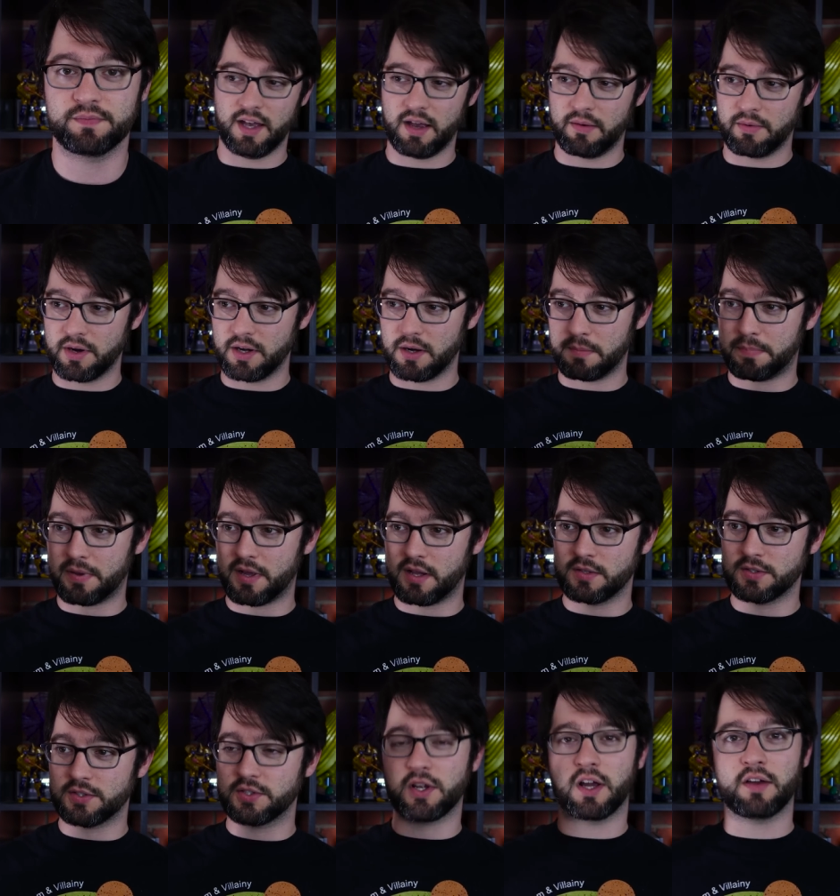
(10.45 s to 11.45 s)
Yeah, we're gonna
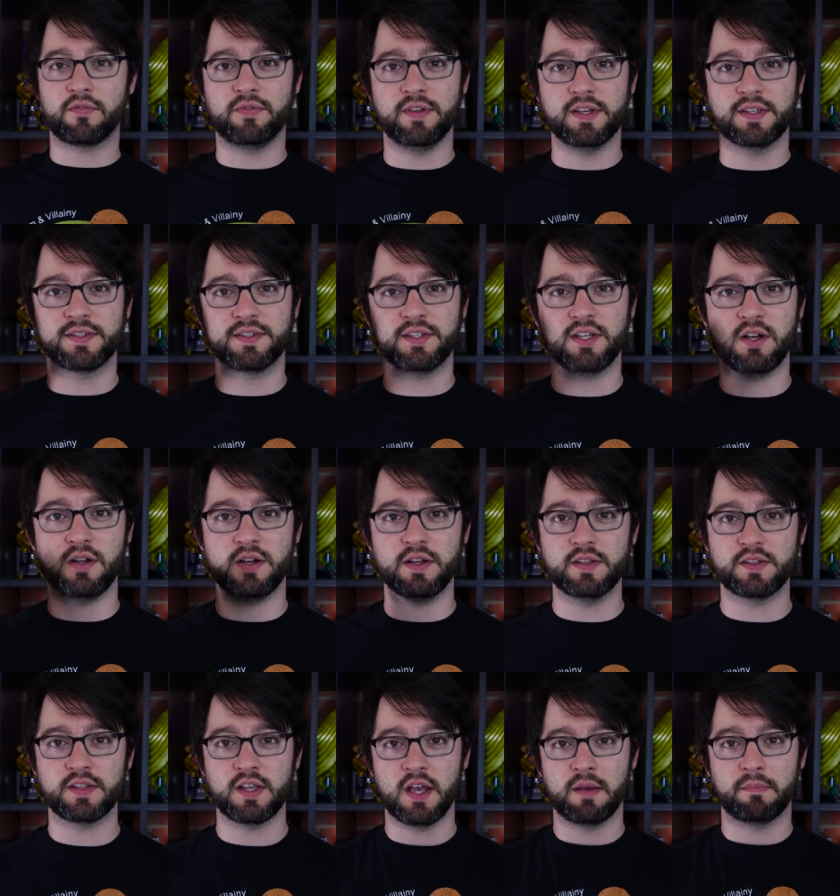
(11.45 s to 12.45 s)
polish off this
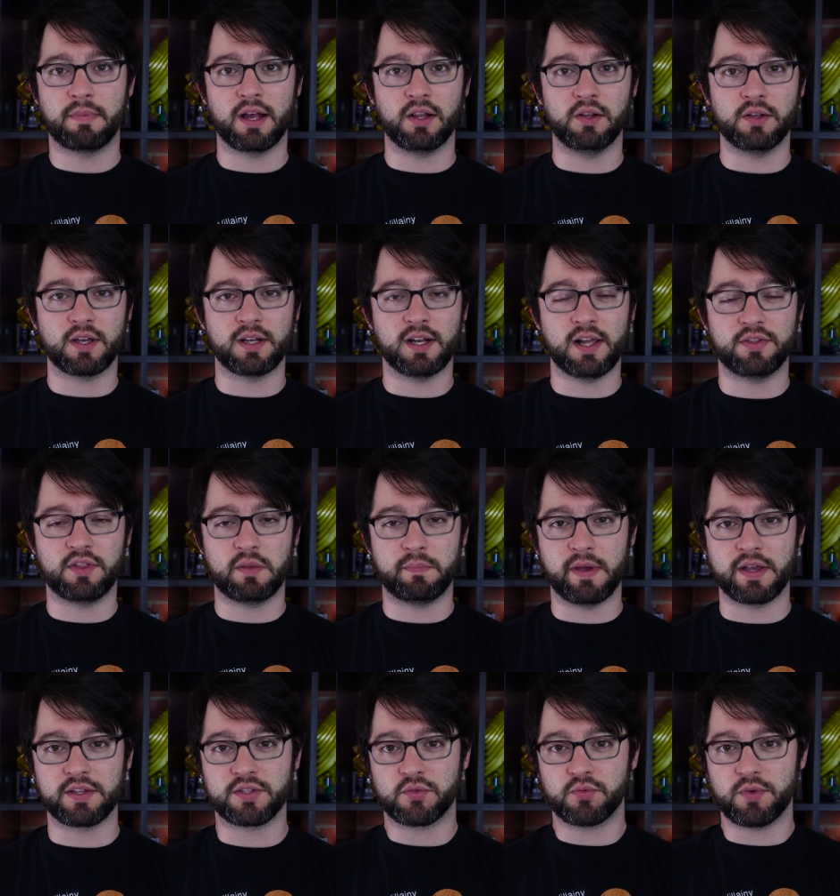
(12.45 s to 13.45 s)
series by looking at the
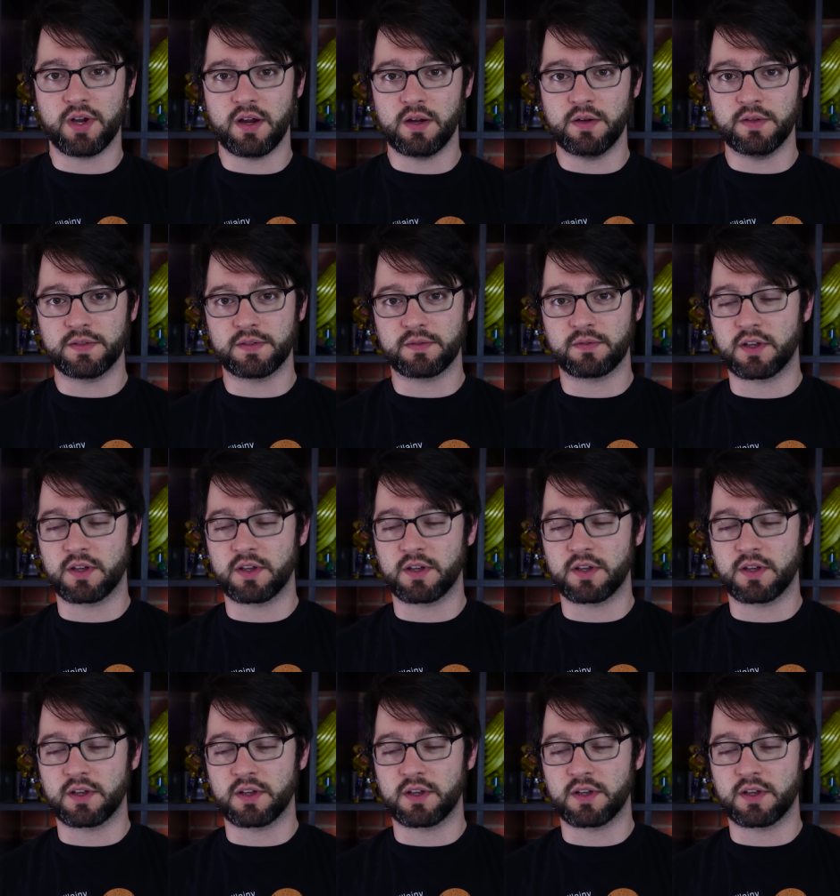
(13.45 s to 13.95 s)
best rares,